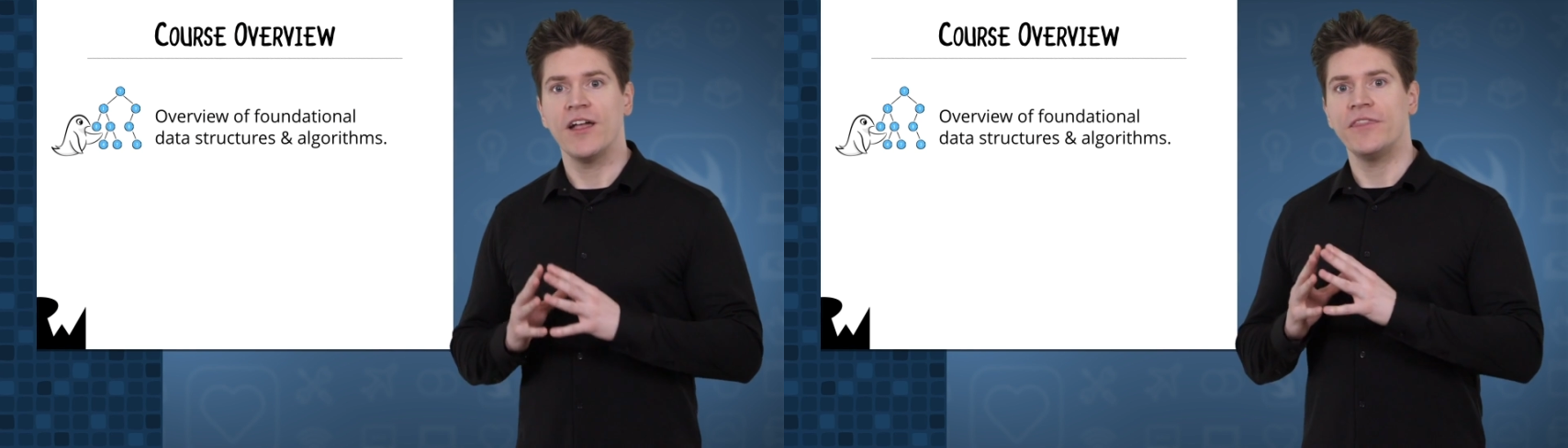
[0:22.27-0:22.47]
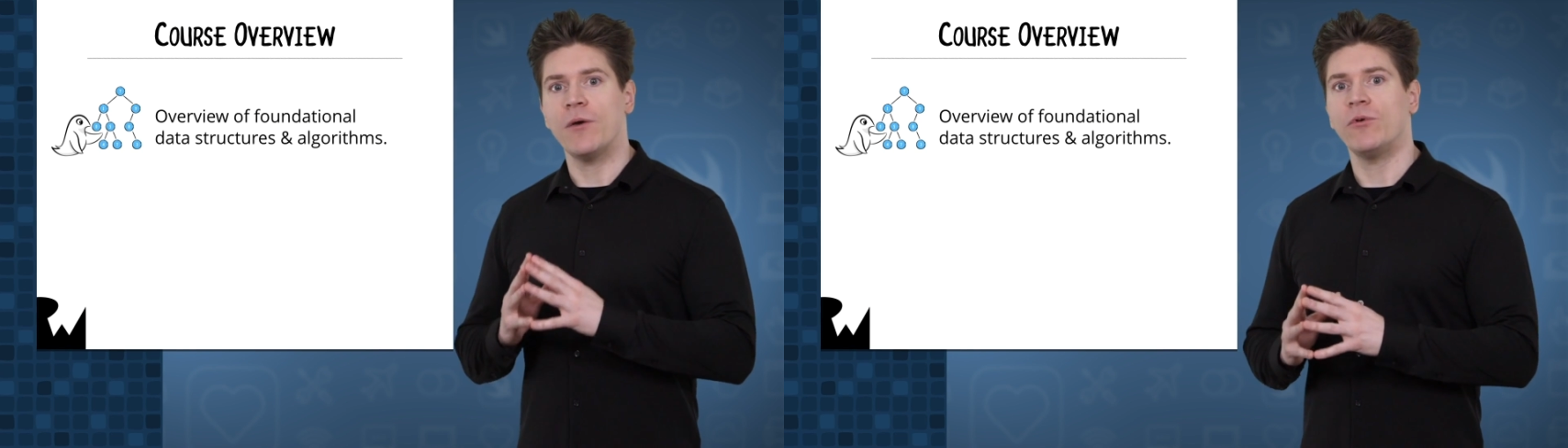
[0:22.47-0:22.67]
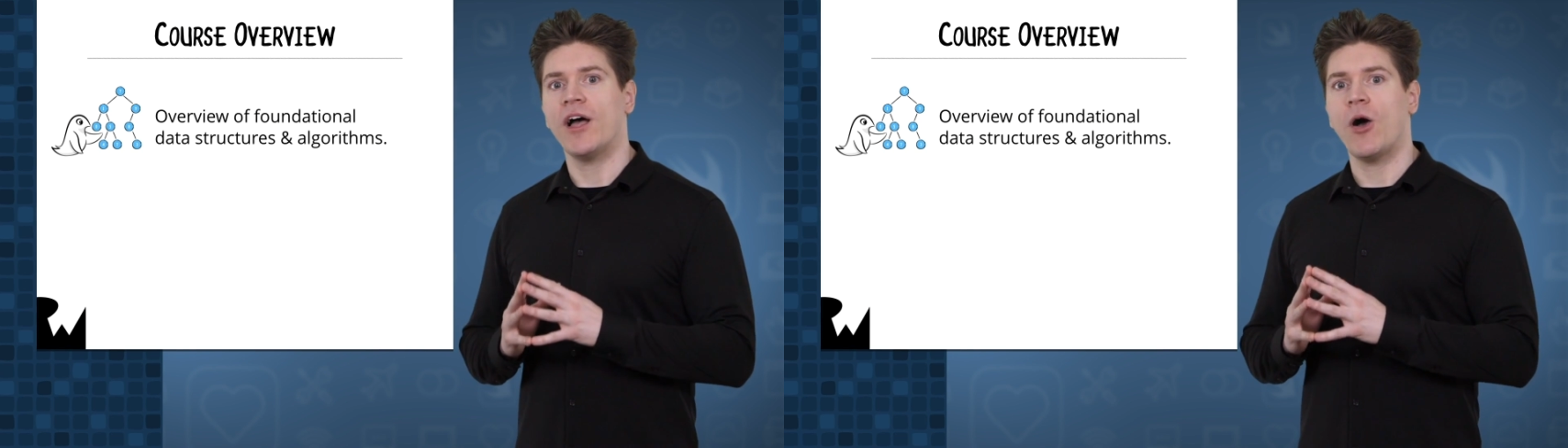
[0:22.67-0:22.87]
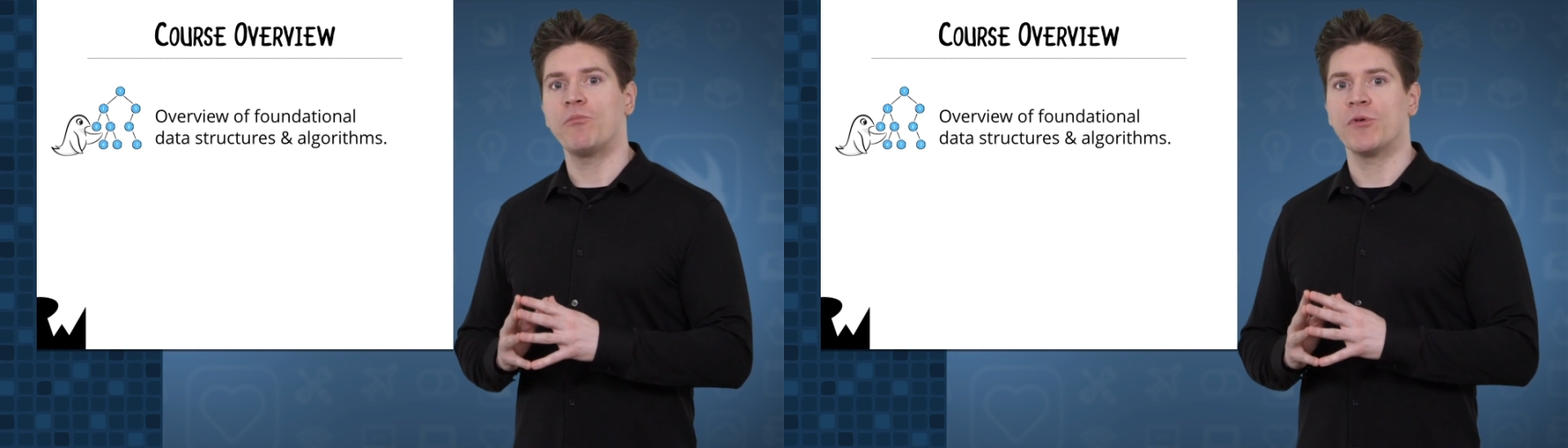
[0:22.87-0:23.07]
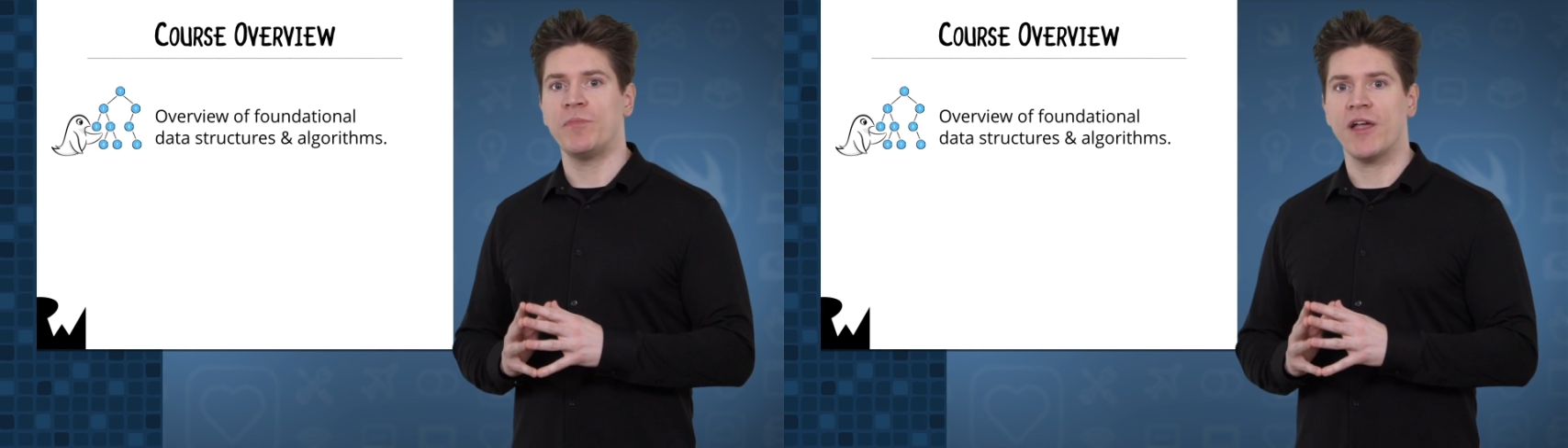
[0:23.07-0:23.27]
that will
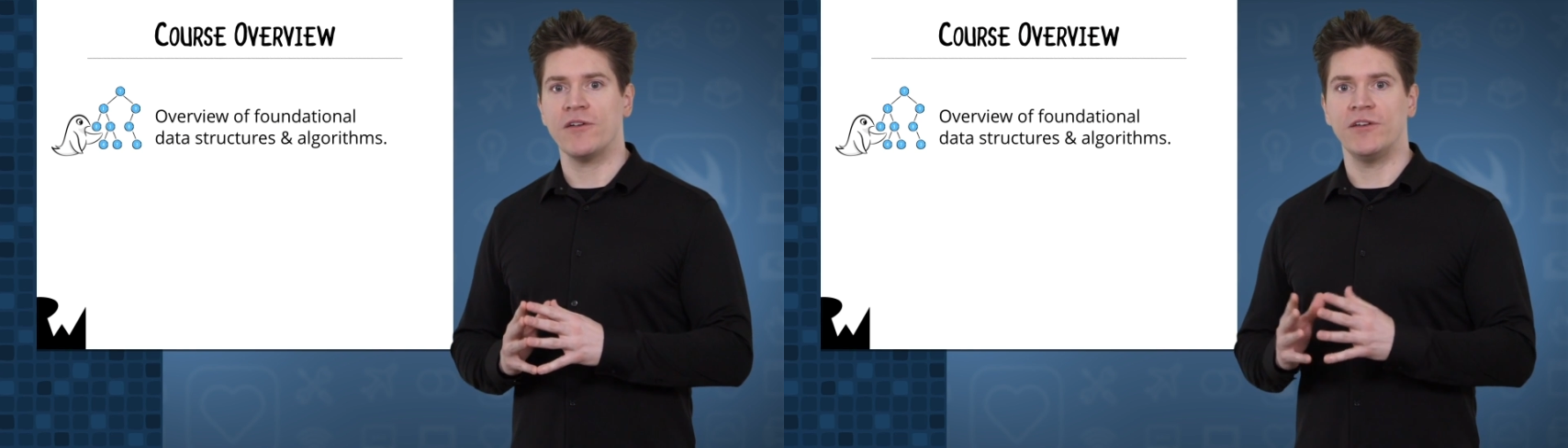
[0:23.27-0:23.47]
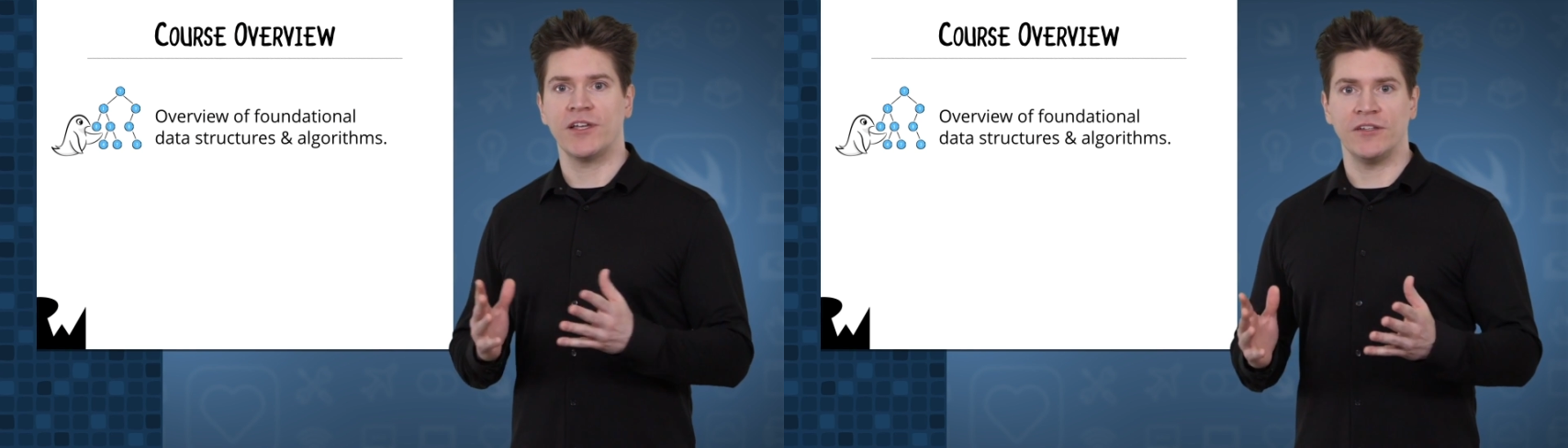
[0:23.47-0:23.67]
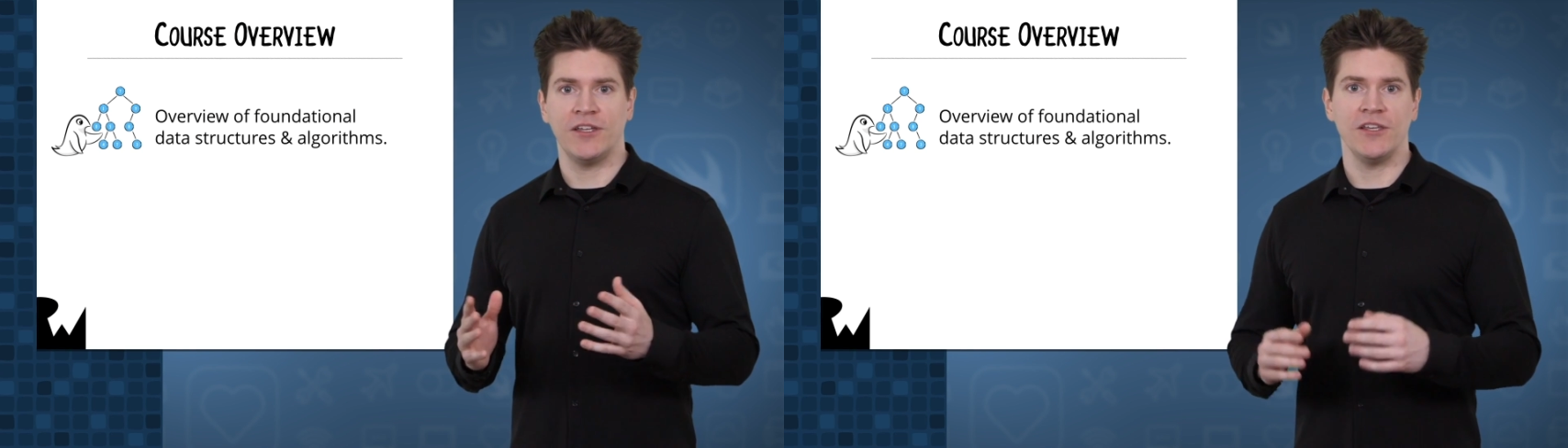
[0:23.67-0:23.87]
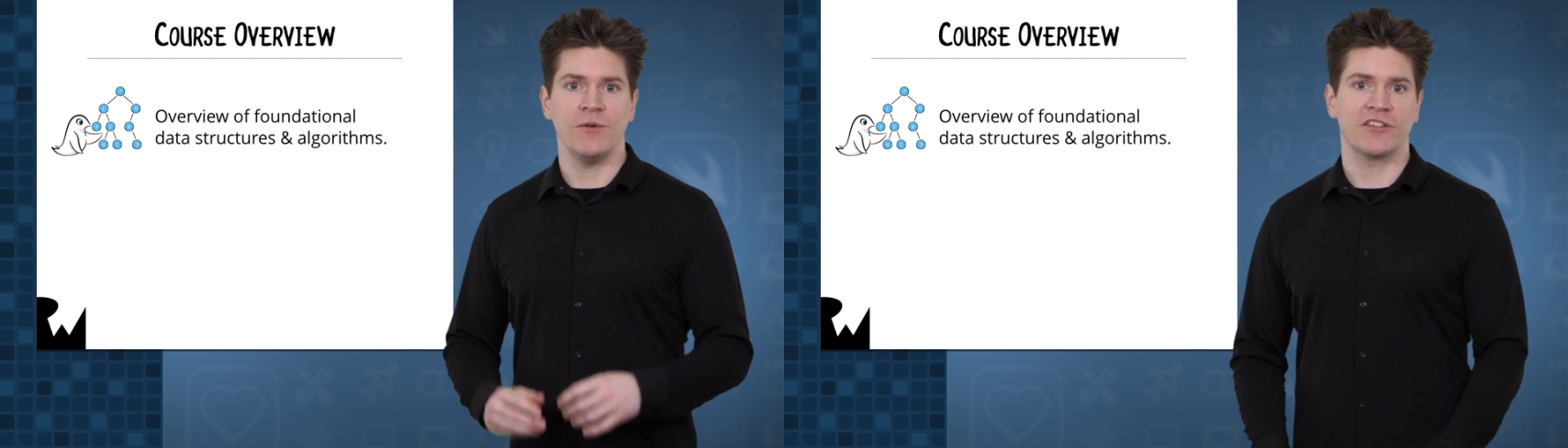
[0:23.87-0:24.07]
help prepare you to continue